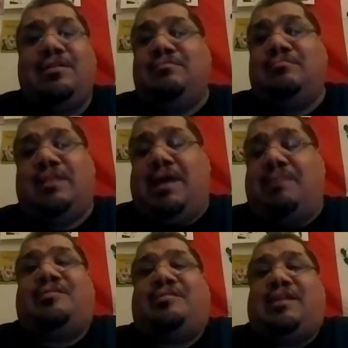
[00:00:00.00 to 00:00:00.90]
damn near
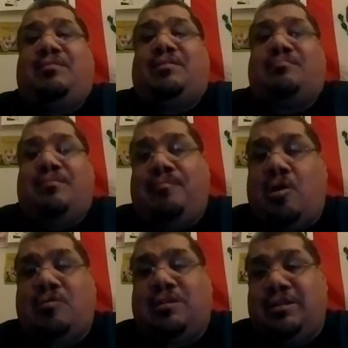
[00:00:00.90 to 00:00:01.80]
the same as people from
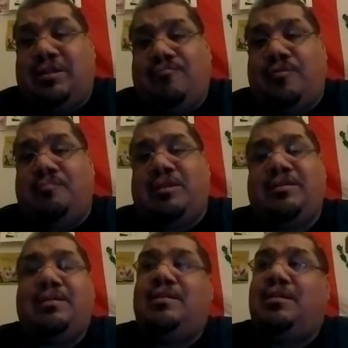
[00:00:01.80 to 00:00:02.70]
Oakland. You feel me?
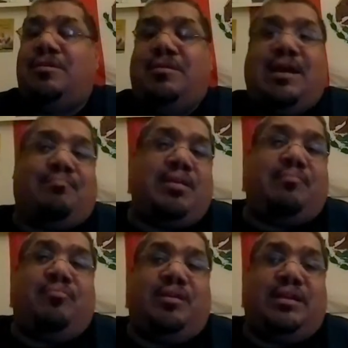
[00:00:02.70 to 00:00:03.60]
You got
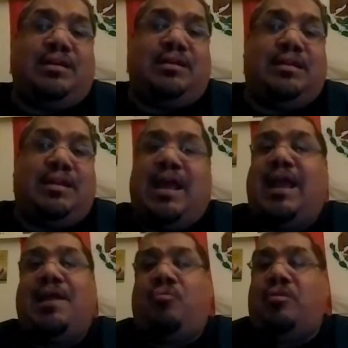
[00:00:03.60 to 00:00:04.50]
people in
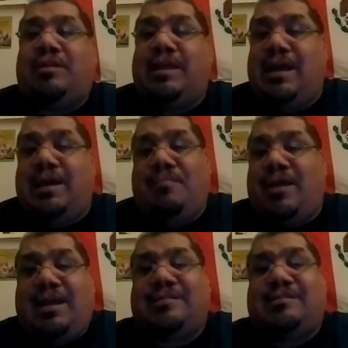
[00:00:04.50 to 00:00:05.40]
Hayward. They have
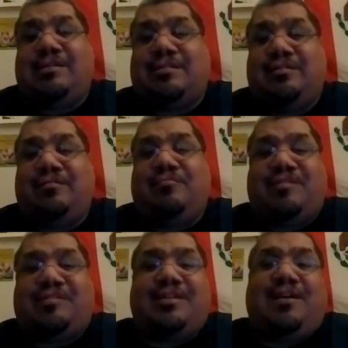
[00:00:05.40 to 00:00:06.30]
that accent too.
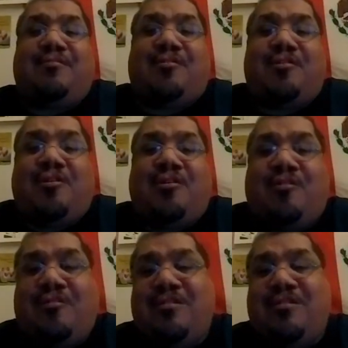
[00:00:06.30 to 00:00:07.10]
What's up, Rojo?